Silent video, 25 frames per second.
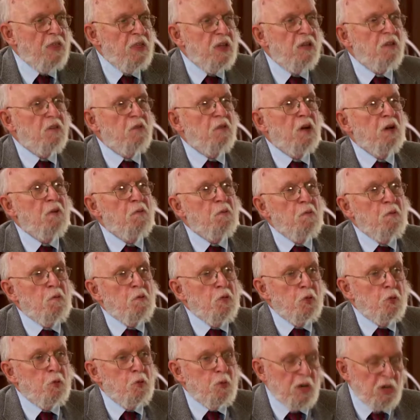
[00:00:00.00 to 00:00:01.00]
think uh,
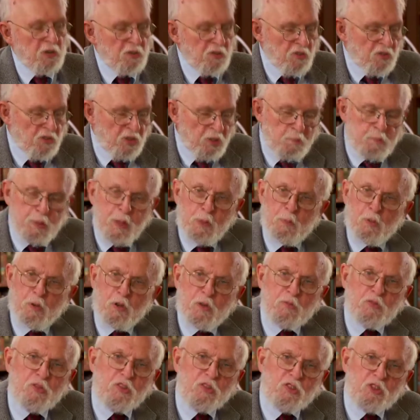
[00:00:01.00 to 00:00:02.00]
the reasons that people
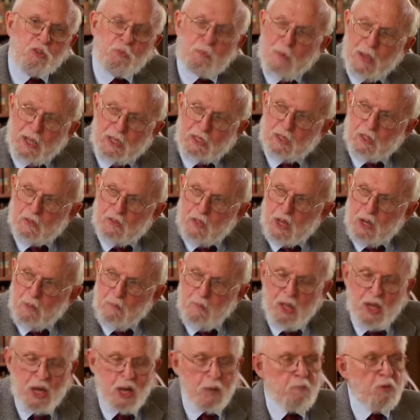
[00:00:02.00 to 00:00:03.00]
have suspected that it
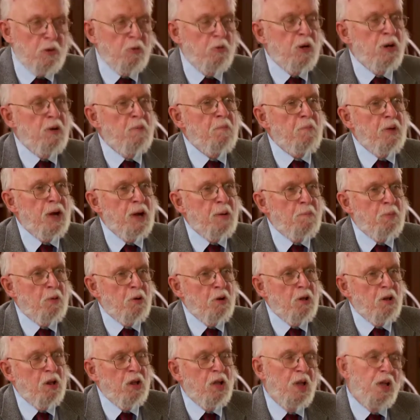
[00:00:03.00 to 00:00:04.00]
may not be written by
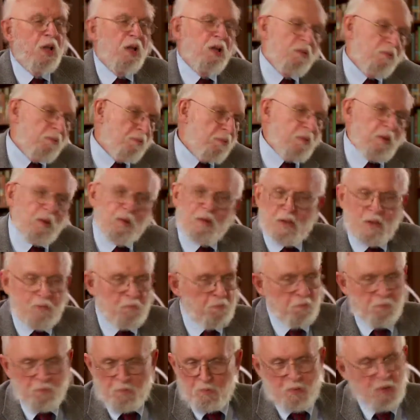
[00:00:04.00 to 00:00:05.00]
Paul uh,
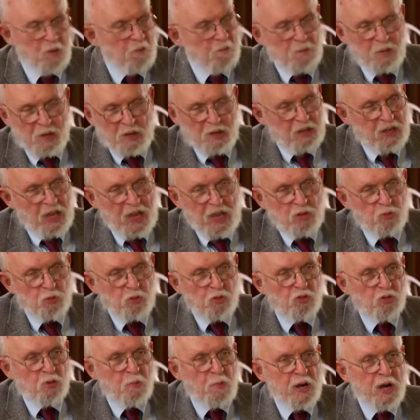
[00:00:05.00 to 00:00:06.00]
as
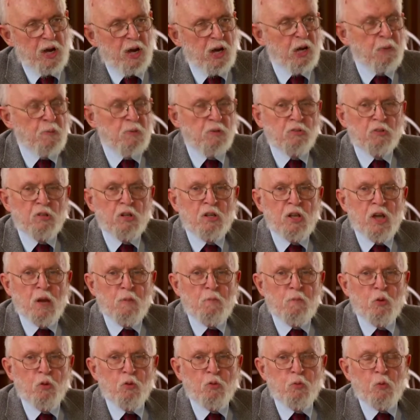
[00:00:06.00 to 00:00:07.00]
with so many arguments, can
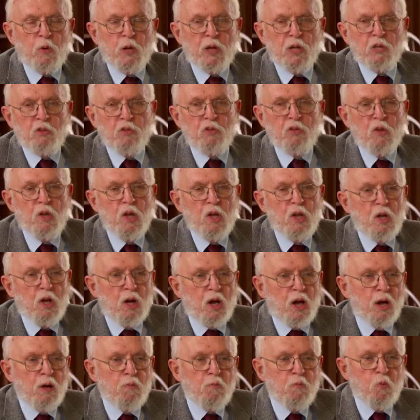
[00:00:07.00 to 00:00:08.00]
cut both ways.
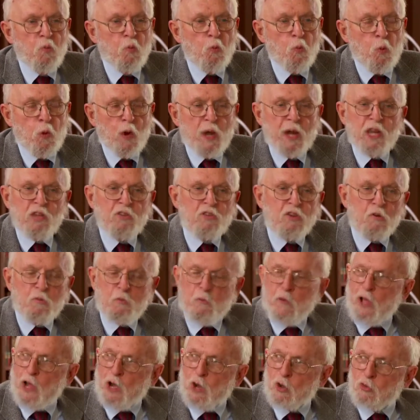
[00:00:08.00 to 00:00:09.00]
Uh, one is it
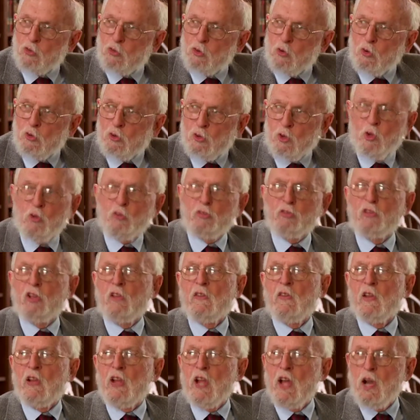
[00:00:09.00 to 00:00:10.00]
follows so
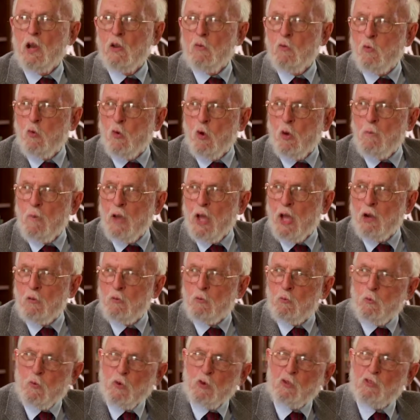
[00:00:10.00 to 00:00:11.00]
closely the kind of format
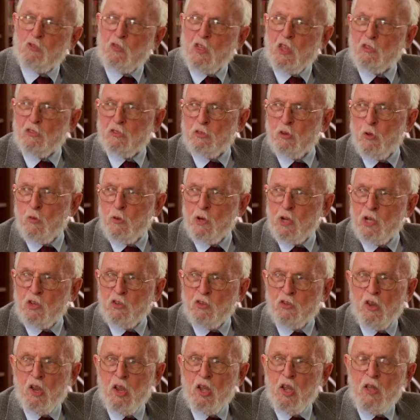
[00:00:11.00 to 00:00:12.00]
of First
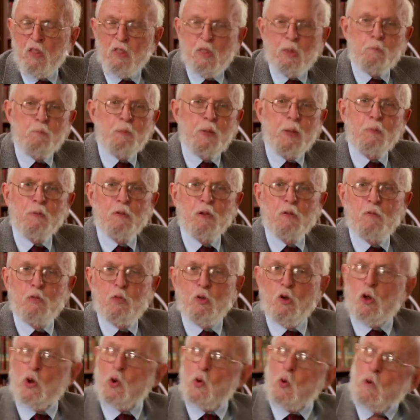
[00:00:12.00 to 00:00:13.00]
Thessalonians that people have
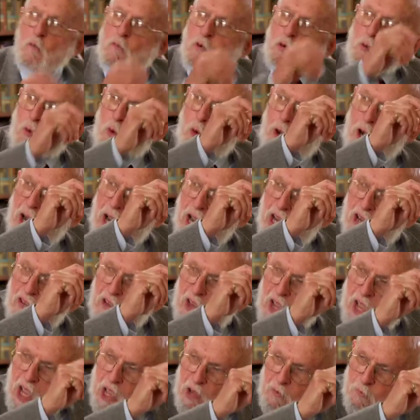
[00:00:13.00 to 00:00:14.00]
thought whoever wrote it
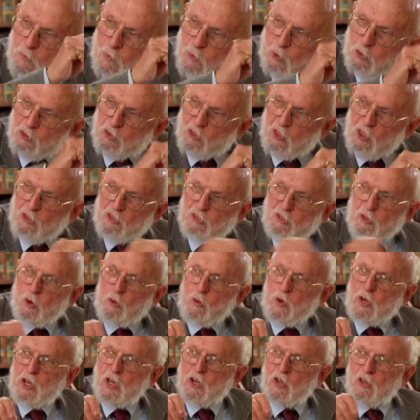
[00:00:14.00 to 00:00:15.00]
actually had First
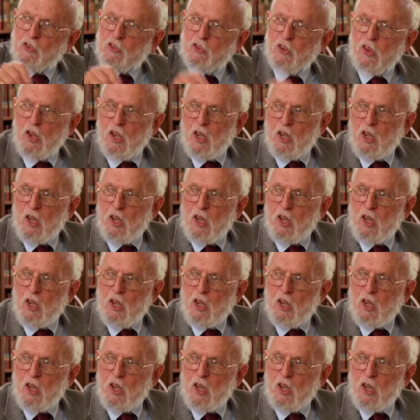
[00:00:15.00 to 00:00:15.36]
Thessalonians